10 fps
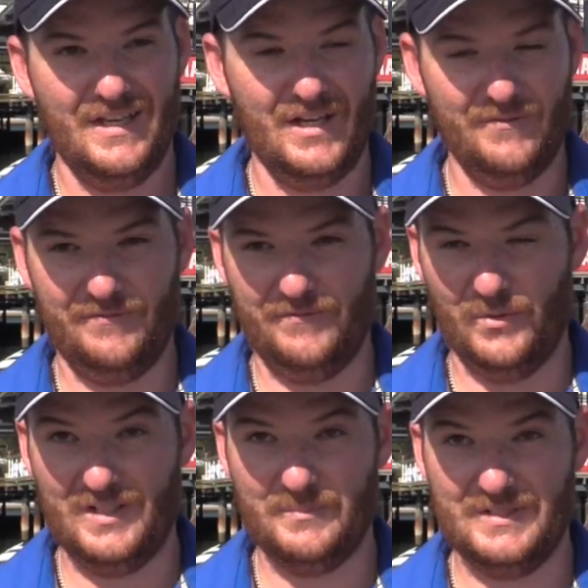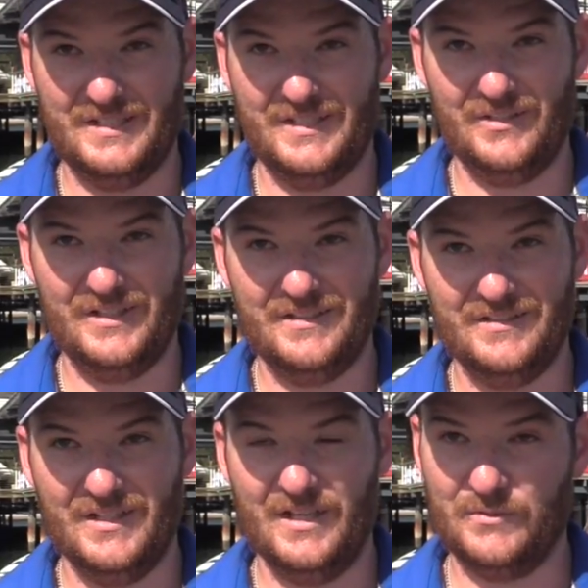Uh, for us particularly,
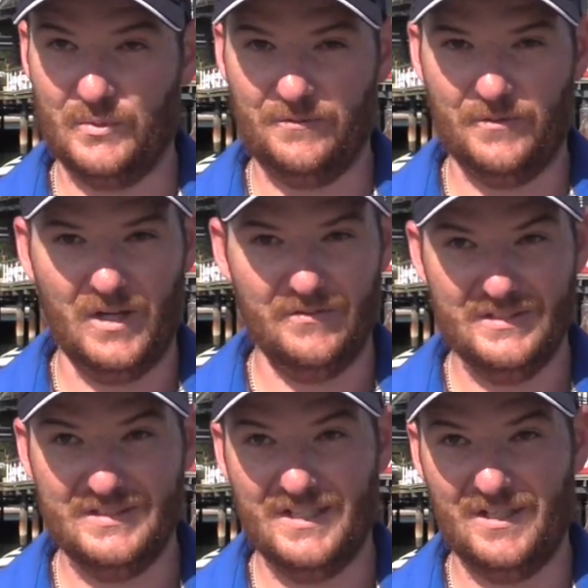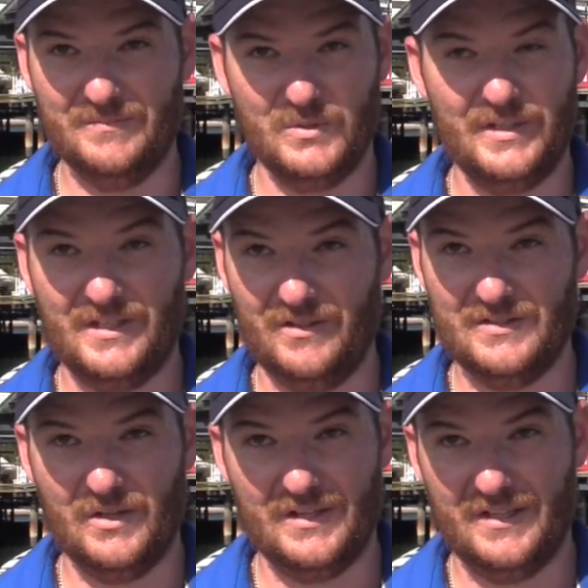the F25 is um, 20
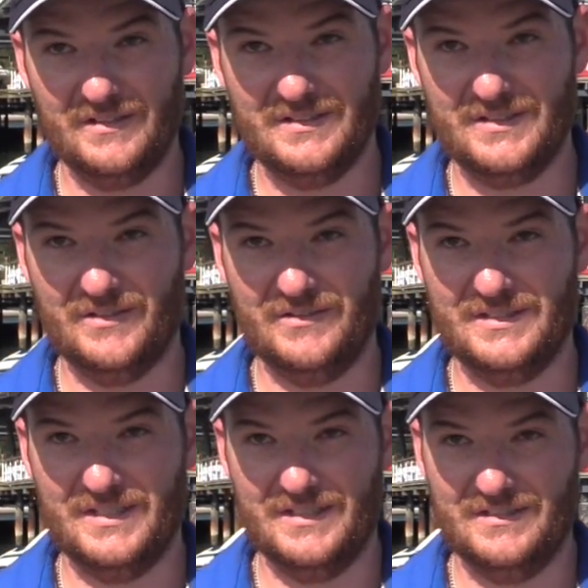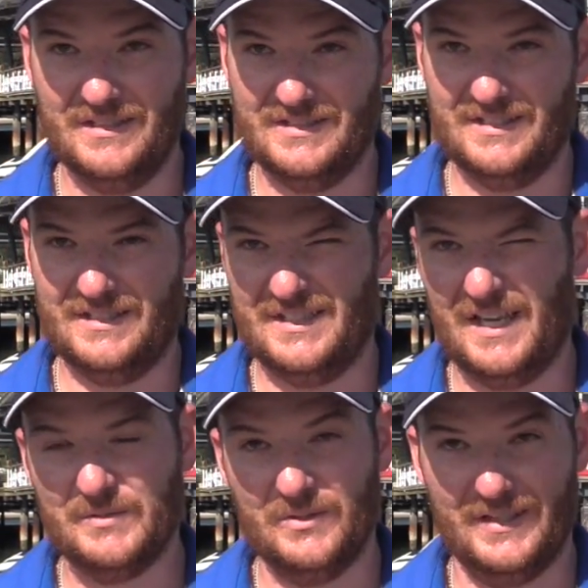kilos lighter now, so it's a it's, it's
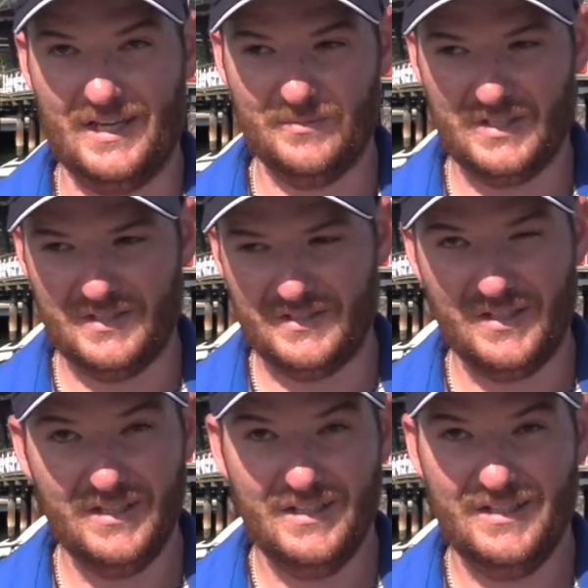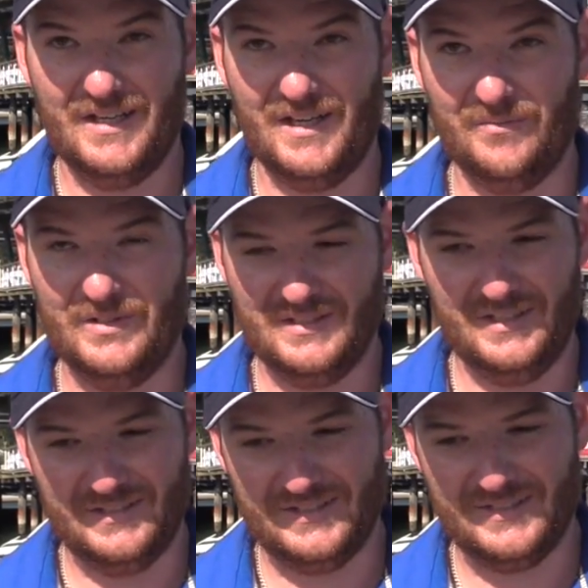an absolute game changer. Um, it,
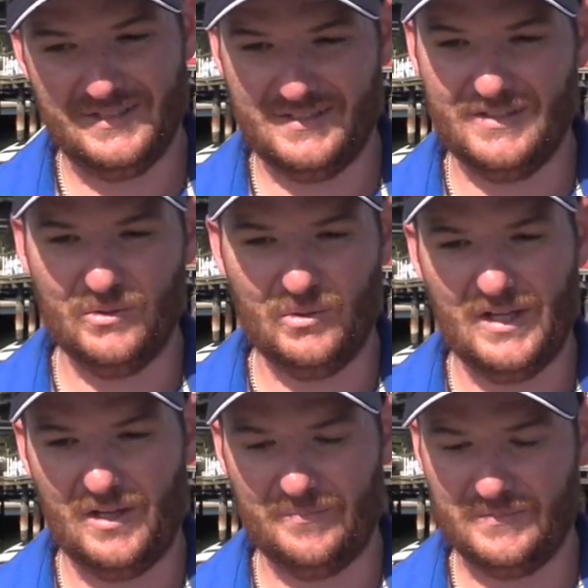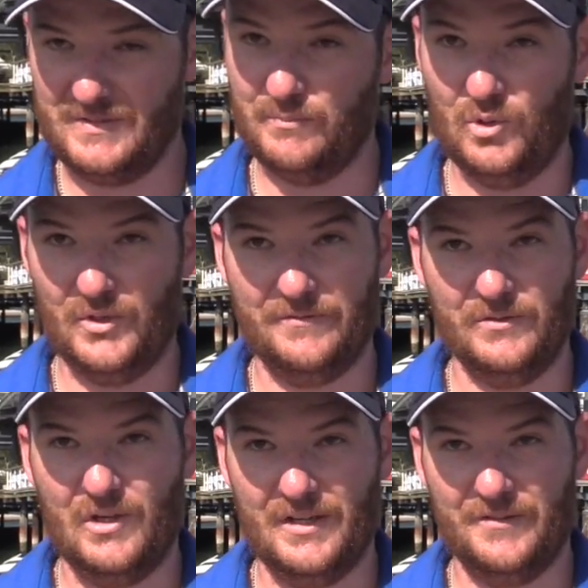it's still um, small
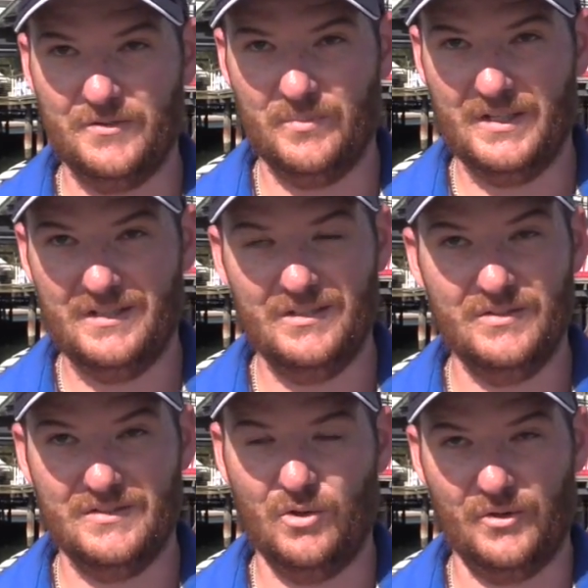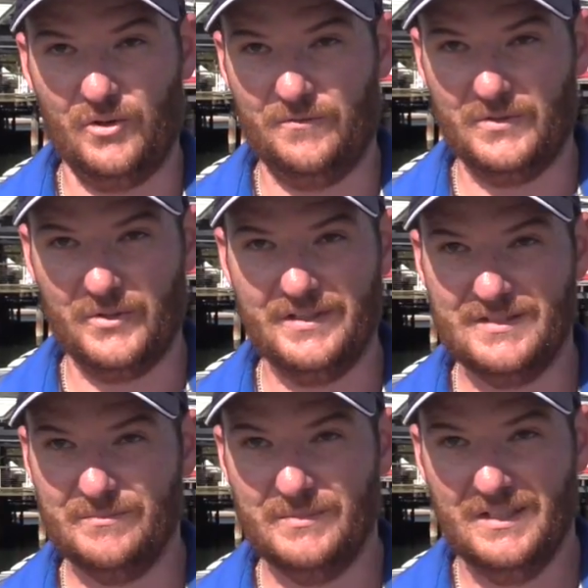enough and light enough to be used on and off the
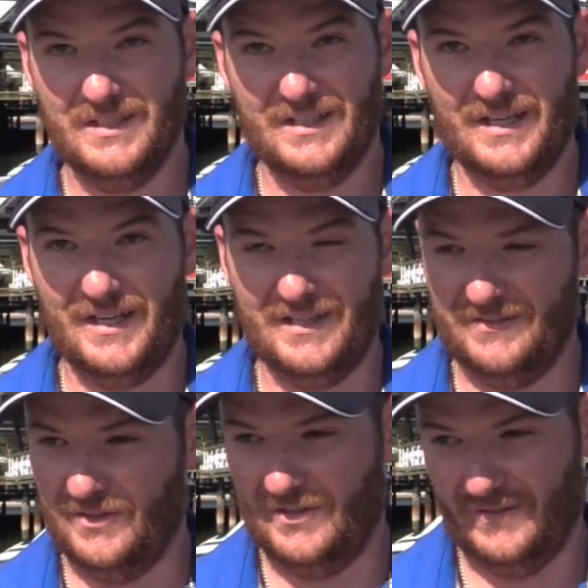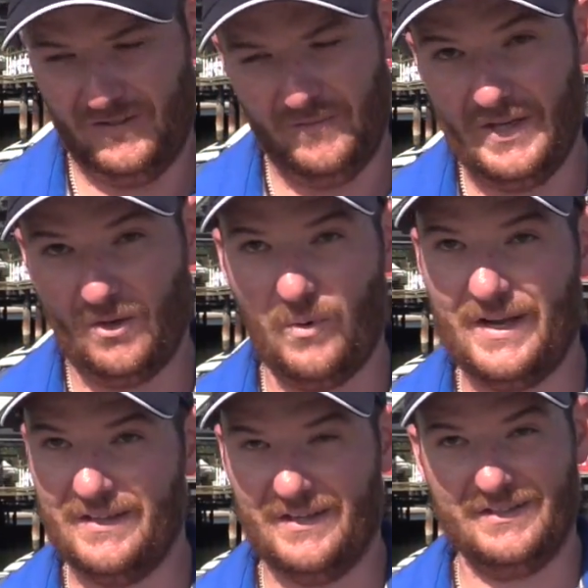transom. Uh, the, the amount of
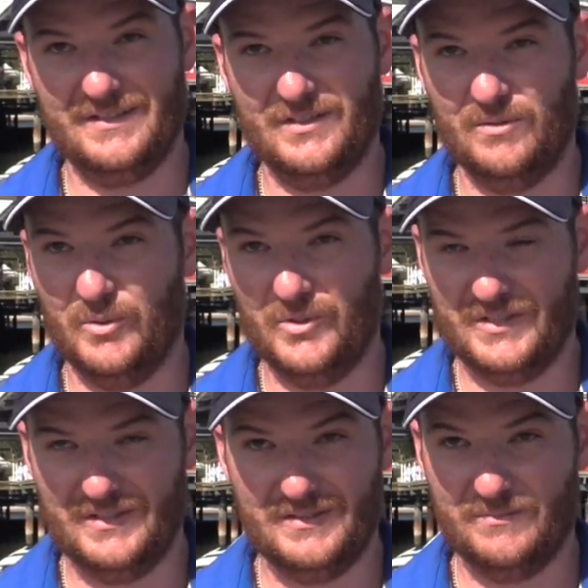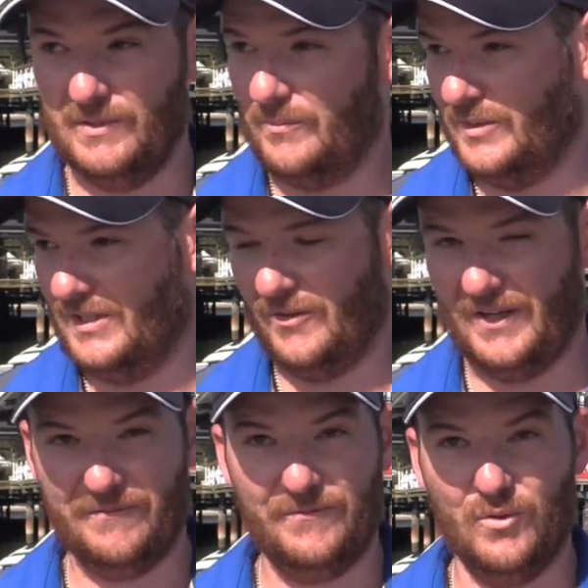weight that it can still push, it's, we're pushing
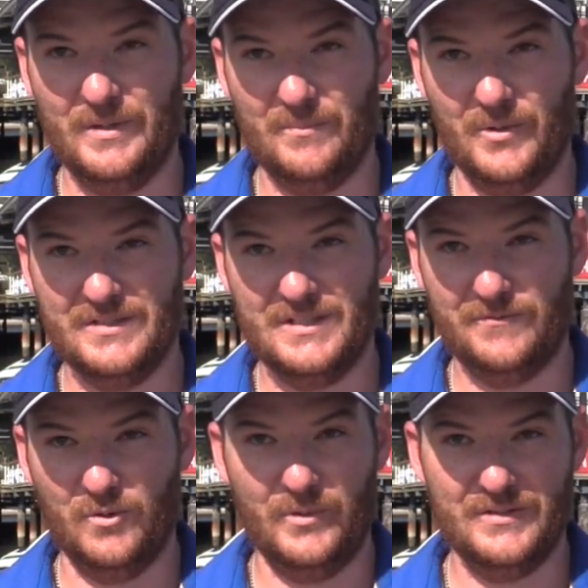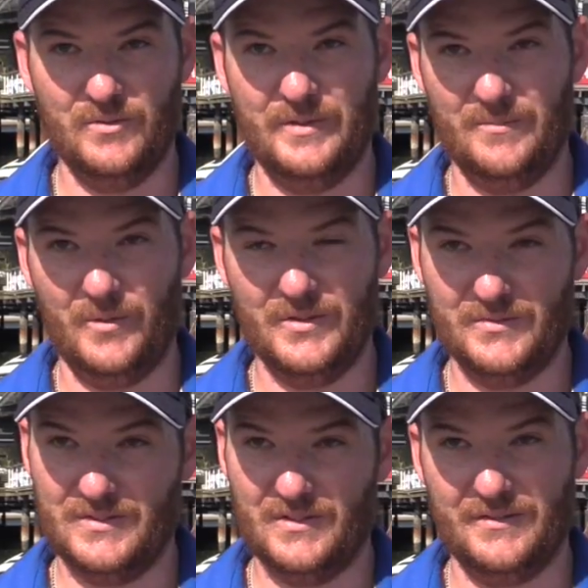around 4 metre boats here, 4.2 metre
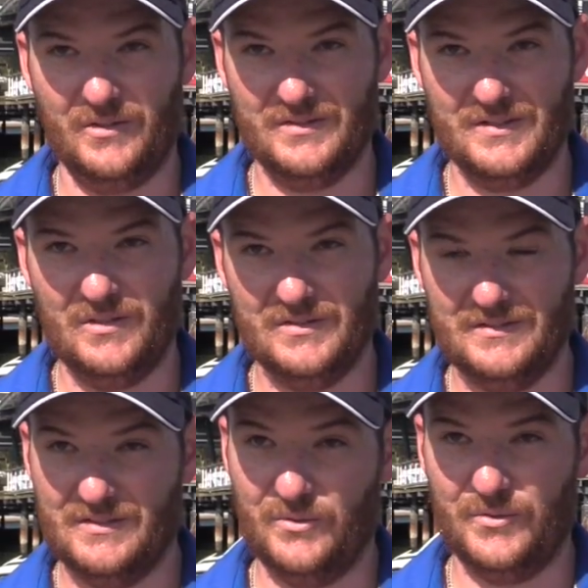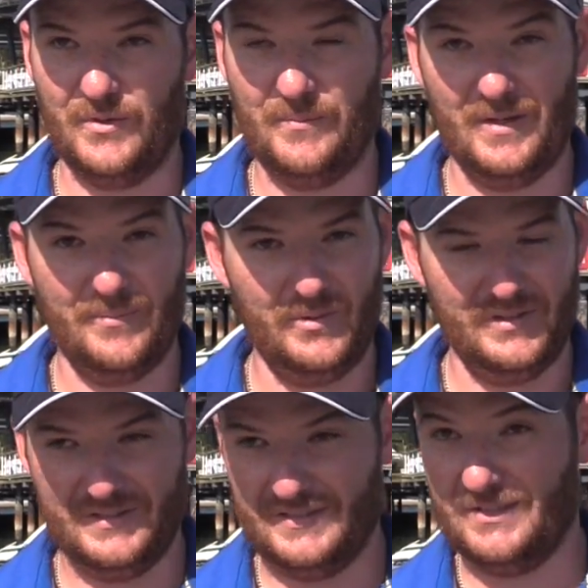boats with side consoles and two and three people
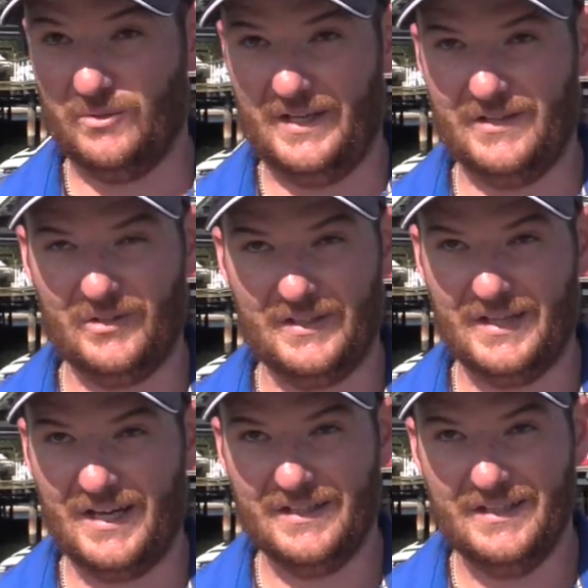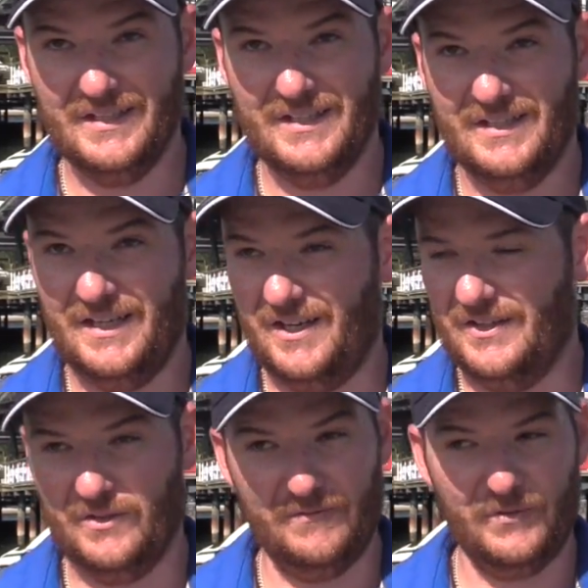and it's still handling that.
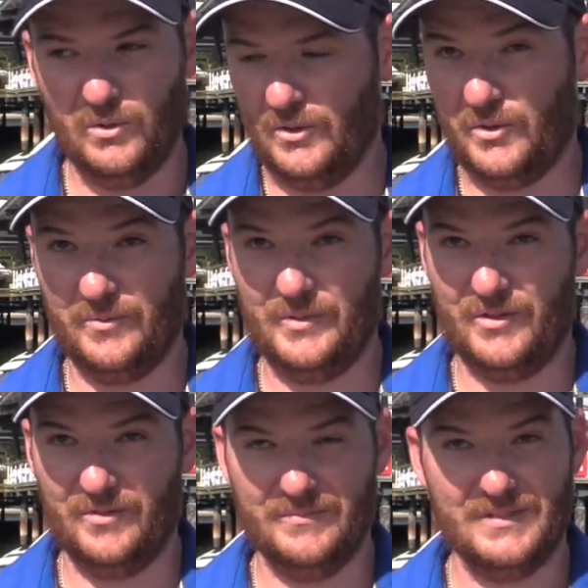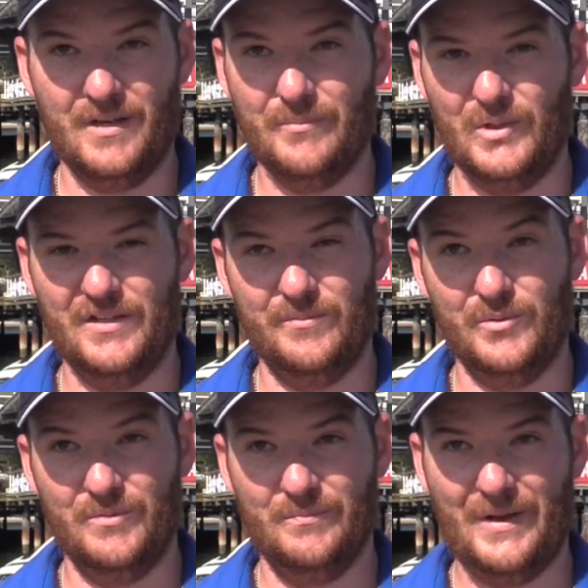Uh, and then fuel economy on them is unbelievable.